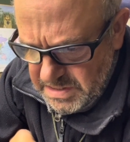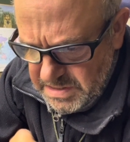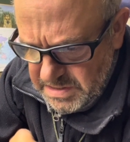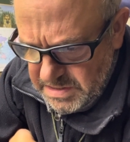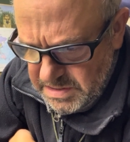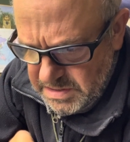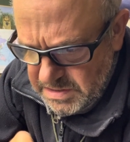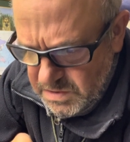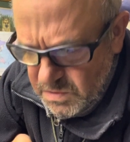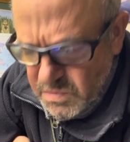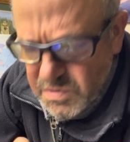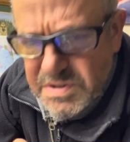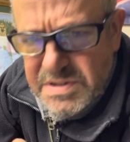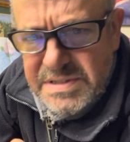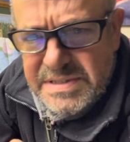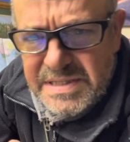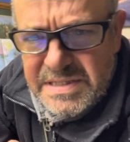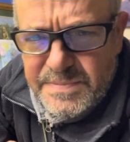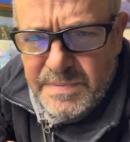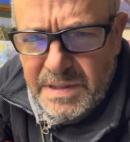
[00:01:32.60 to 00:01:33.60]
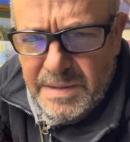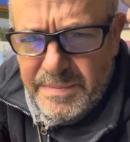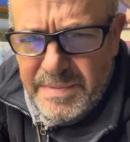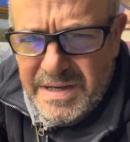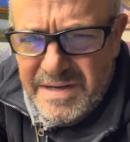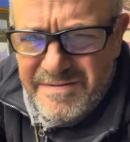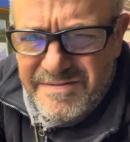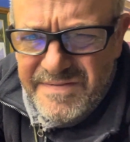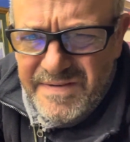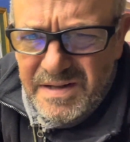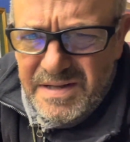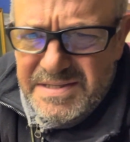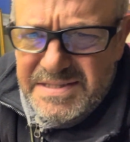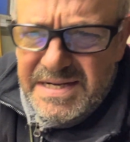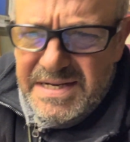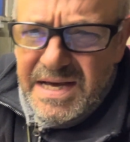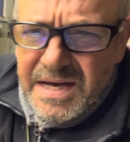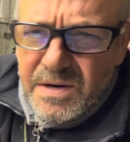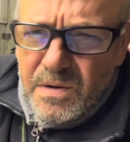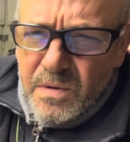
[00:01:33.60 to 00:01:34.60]
He uses 6mm filters, and
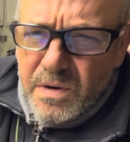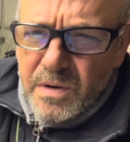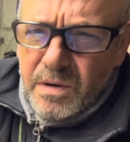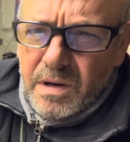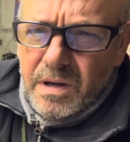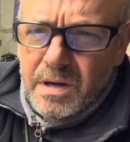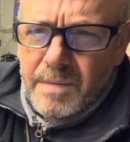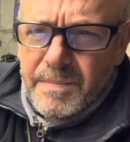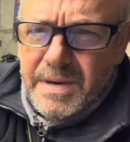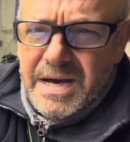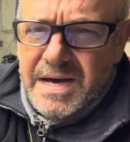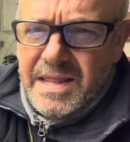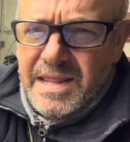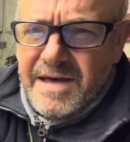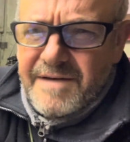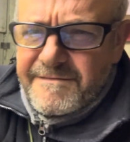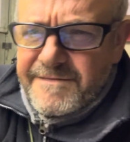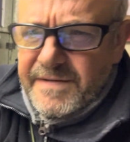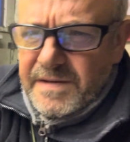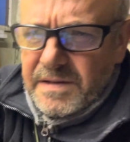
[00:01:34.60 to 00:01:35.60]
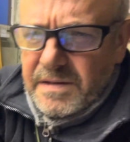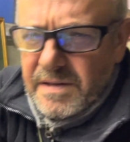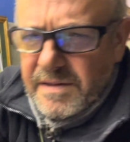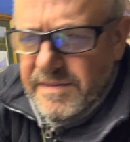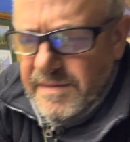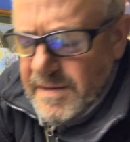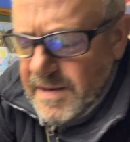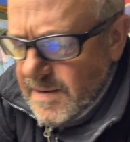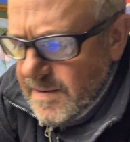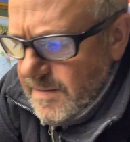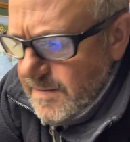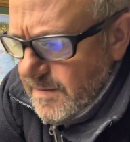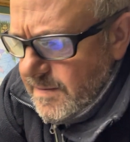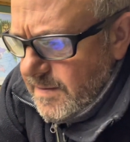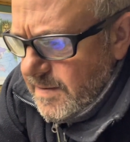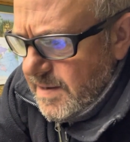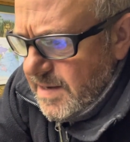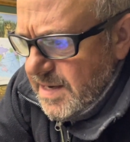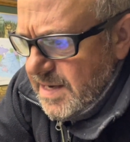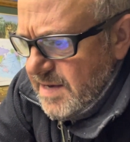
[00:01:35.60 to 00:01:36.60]
I don't know a lot about that filter thing.
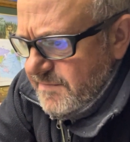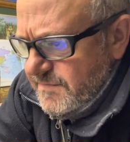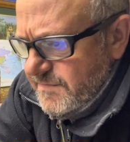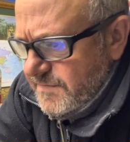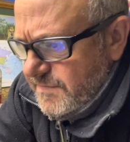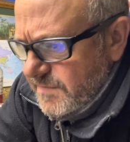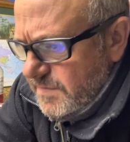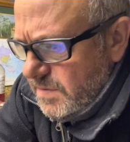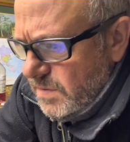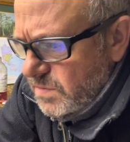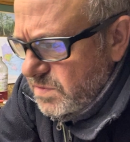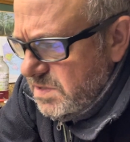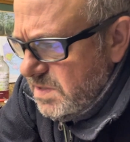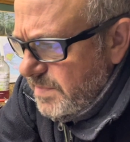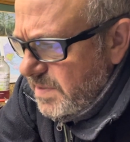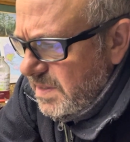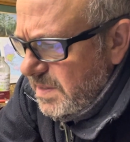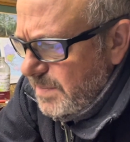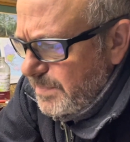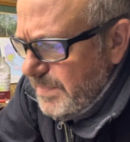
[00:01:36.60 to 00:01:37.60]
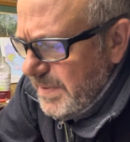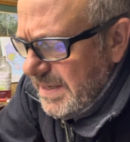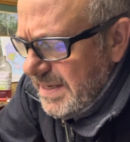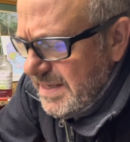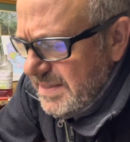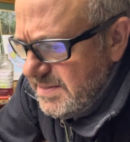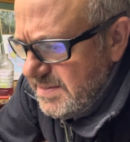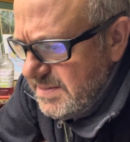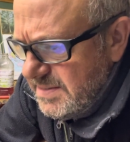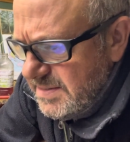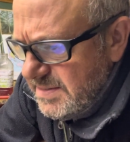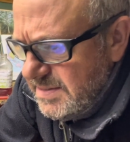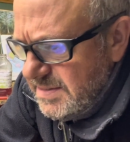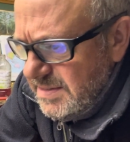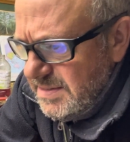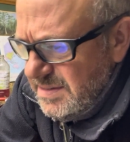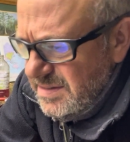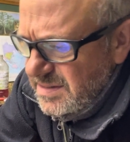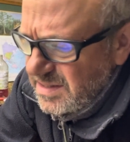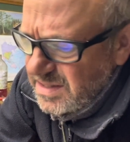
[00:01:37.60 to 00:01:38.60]
I have used them in the past,
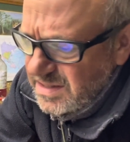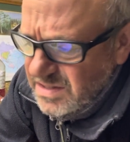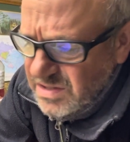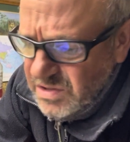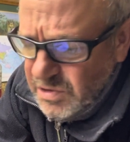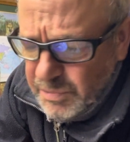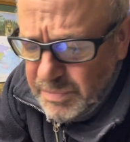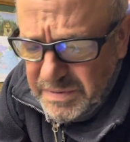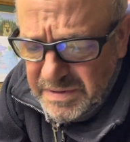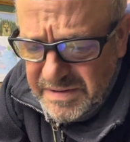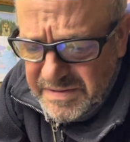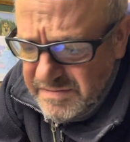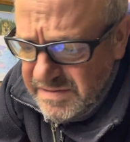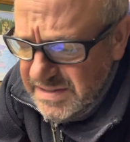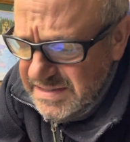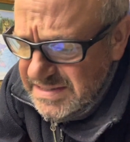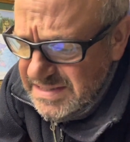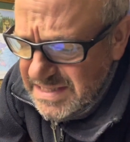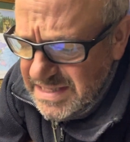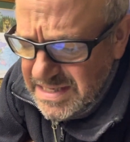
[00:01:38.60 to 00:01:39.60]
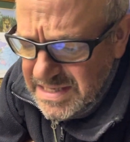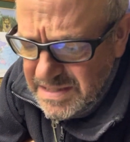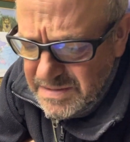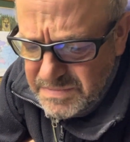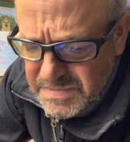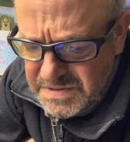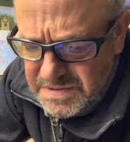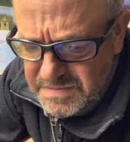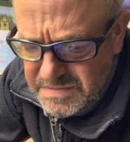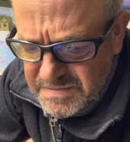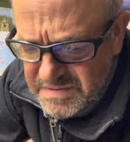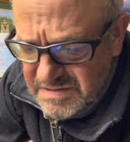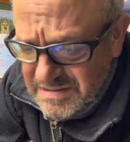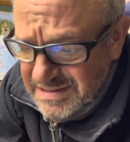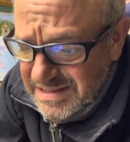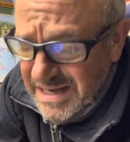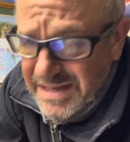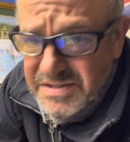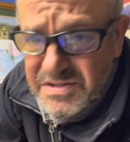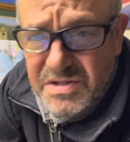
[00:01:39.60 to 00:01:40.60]
a couple of 3 times.
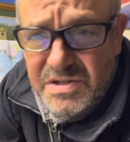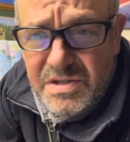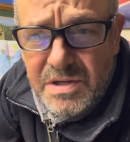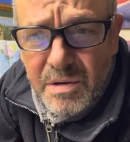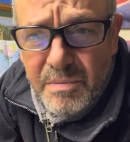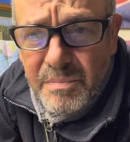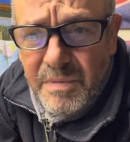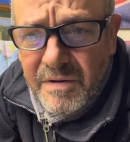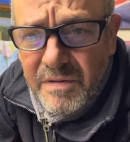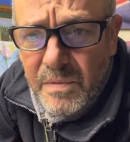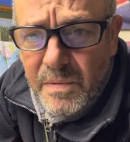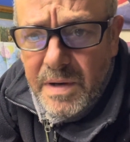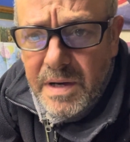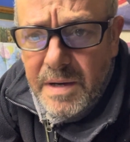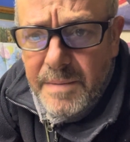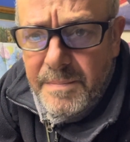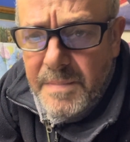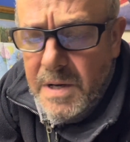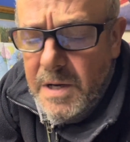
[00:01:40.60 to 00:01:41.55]
I just don't bother with him.